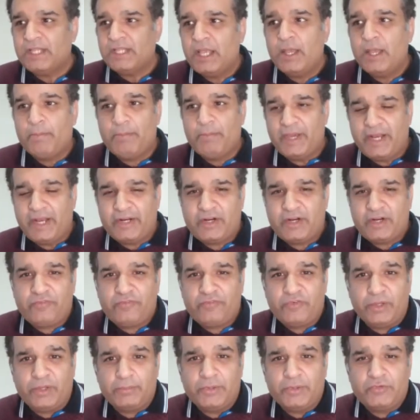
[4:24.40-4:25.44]

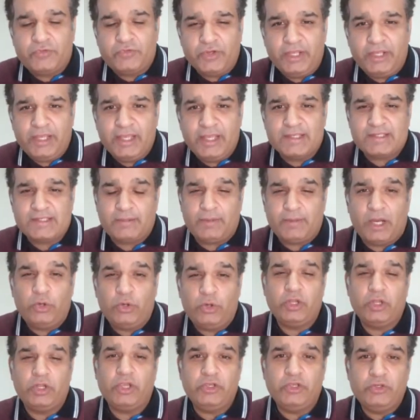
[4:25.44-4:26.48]
Paragraph number 3 is
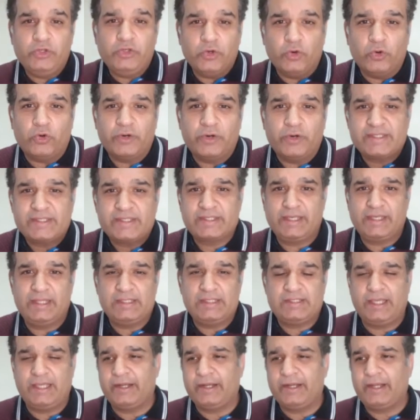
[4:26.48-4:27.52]
about your
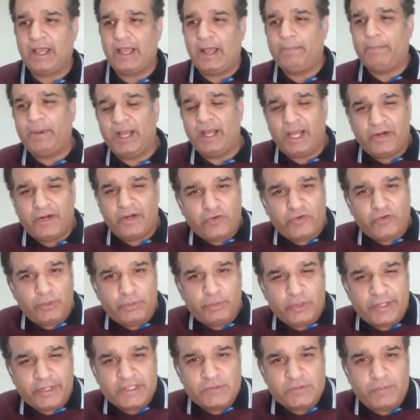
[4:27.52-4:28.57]
skill set. Apart from
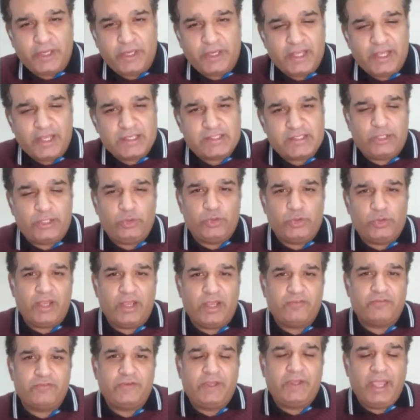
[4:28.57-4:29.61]
your experience that you
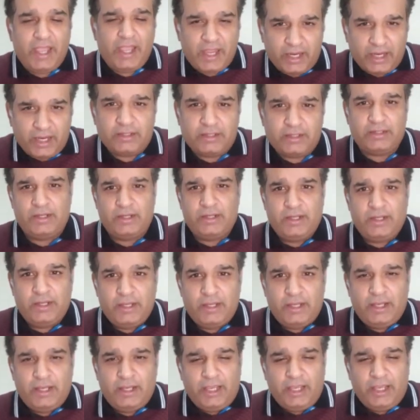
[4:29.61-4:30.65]
have gained
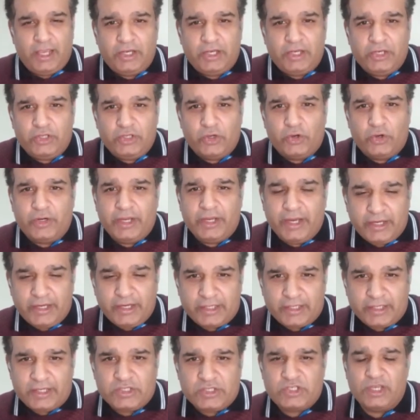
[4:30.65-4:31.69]
in your
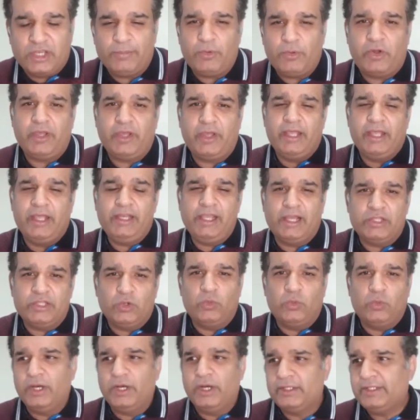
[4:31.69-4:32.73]
internship or any other
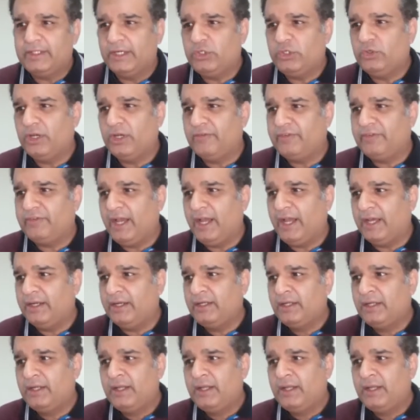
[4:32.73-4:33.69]
work that you have done,